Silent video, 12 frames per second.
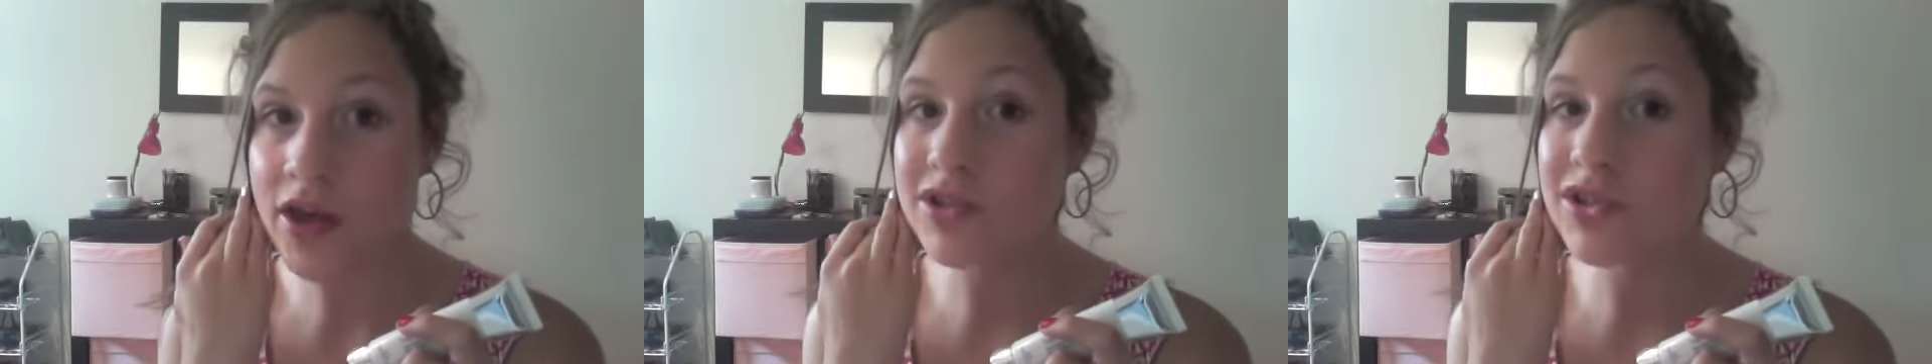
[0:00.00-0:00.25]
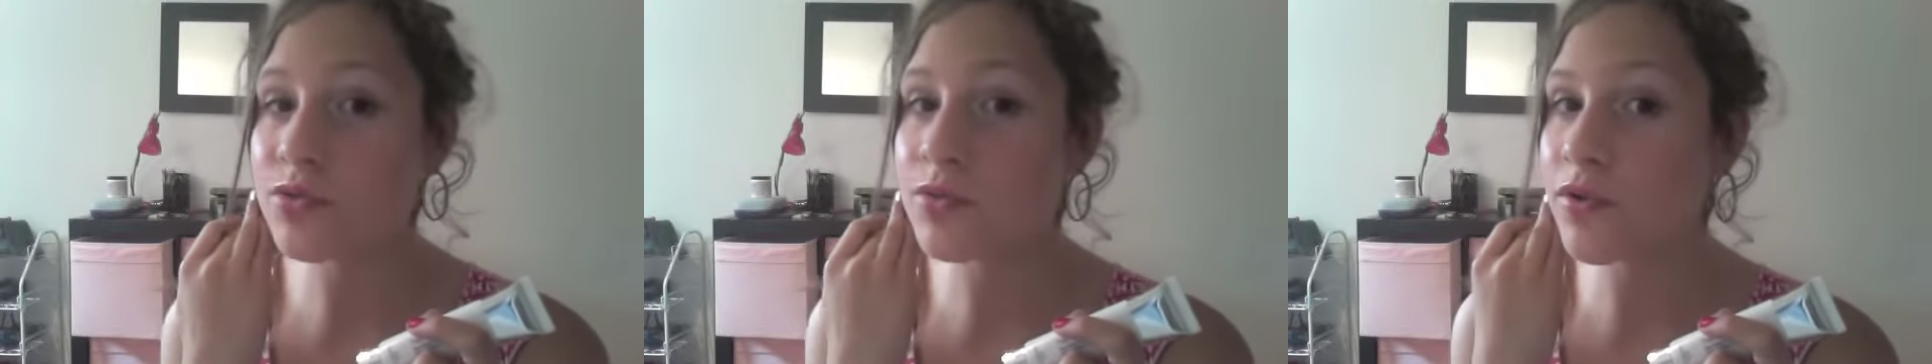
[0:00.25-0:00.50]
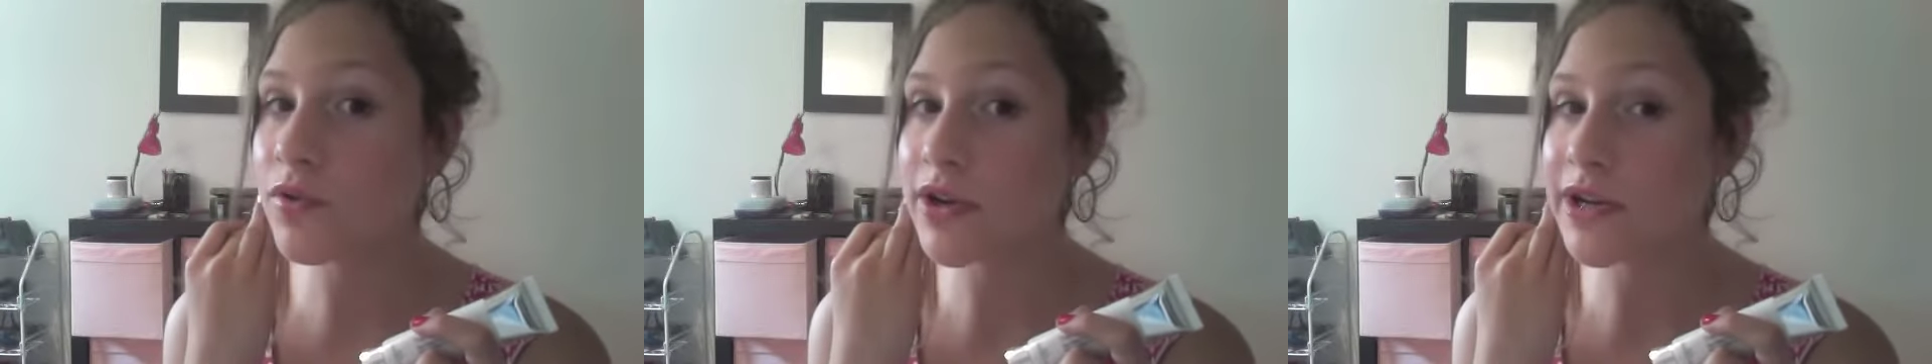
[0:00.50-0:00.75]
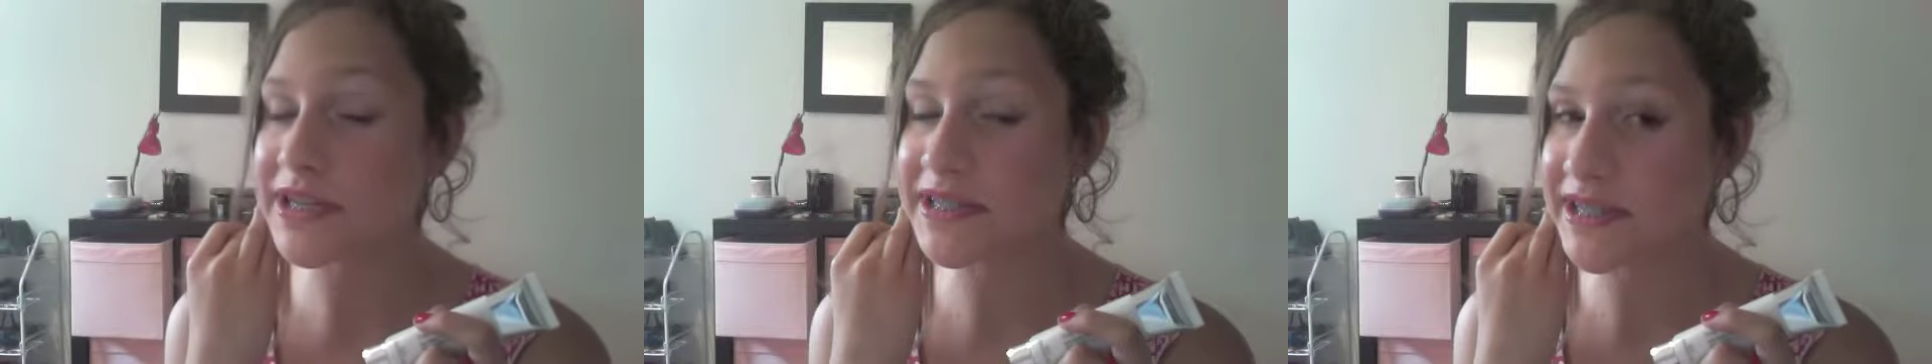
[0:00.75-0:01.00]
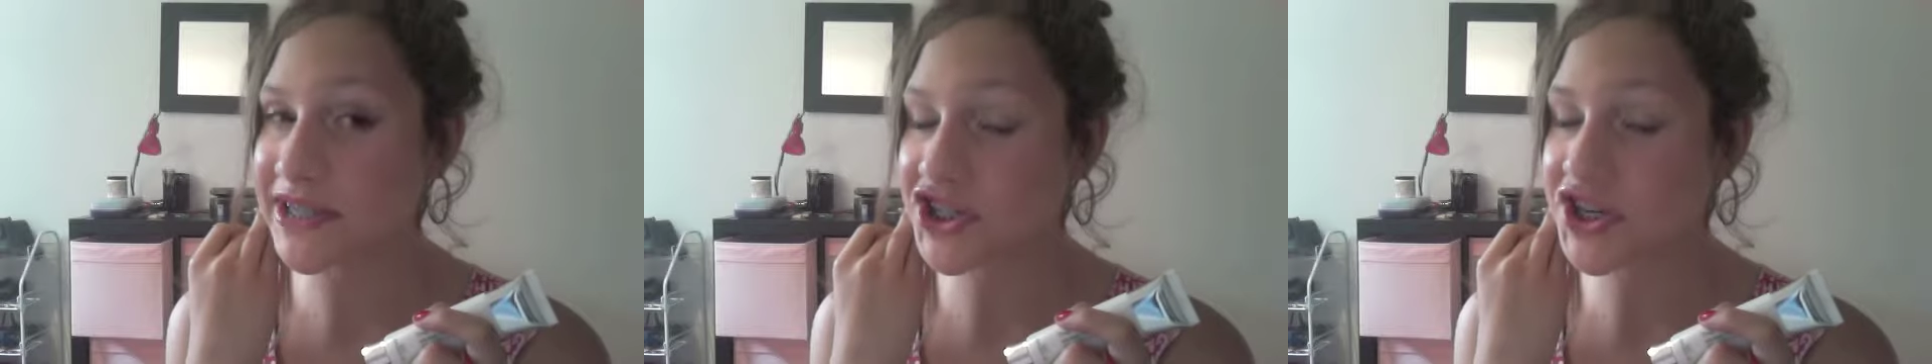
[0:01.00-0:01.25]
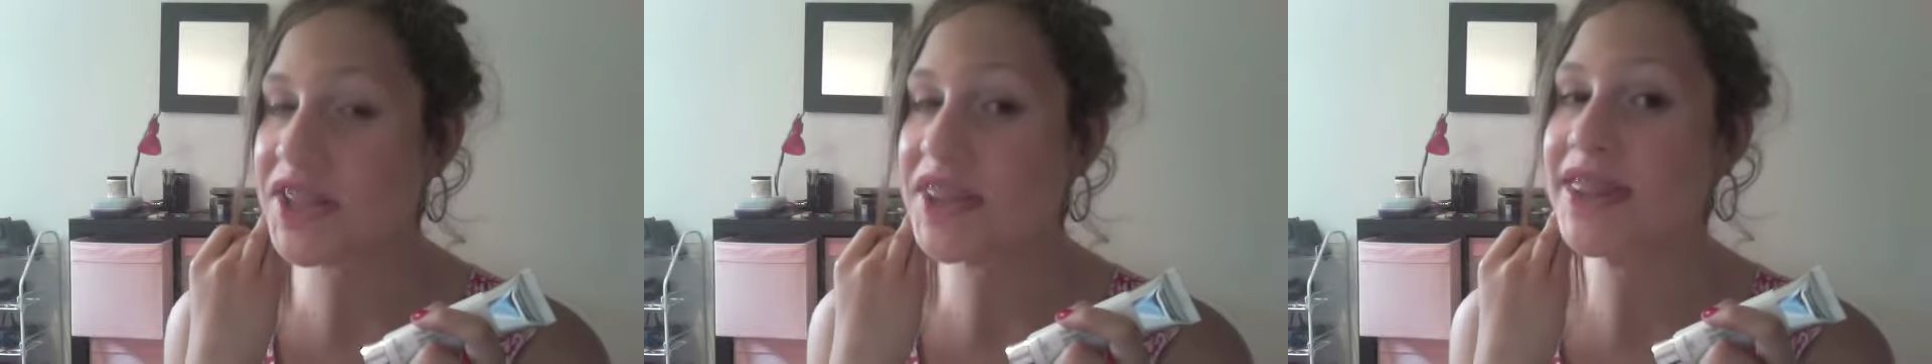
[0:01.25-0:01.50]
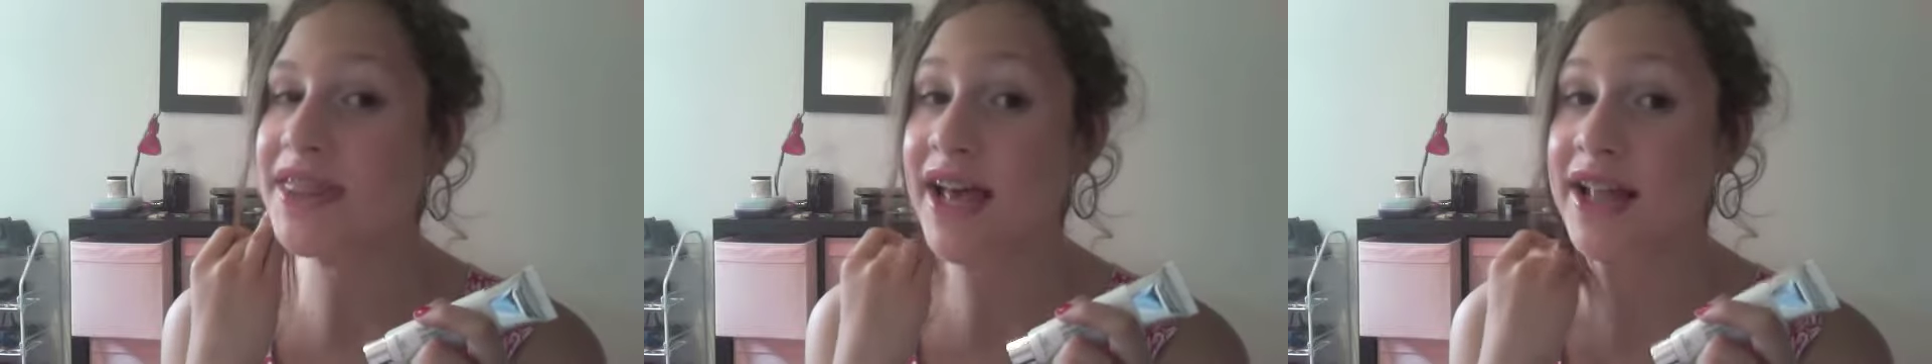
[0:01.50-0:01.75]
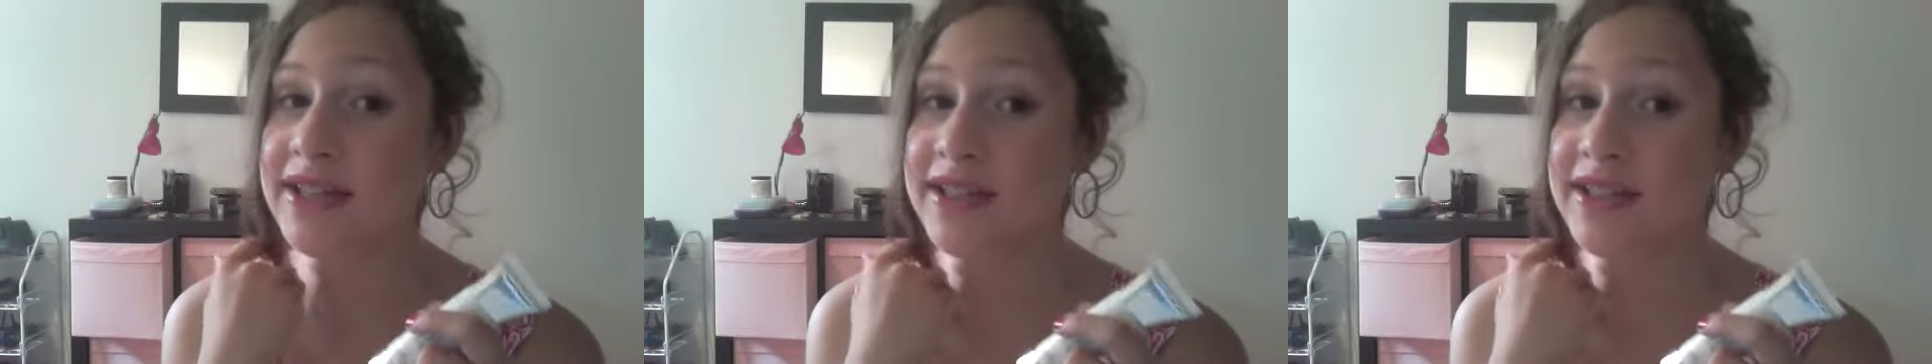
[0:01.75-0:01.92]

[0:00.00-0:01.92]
to an organization that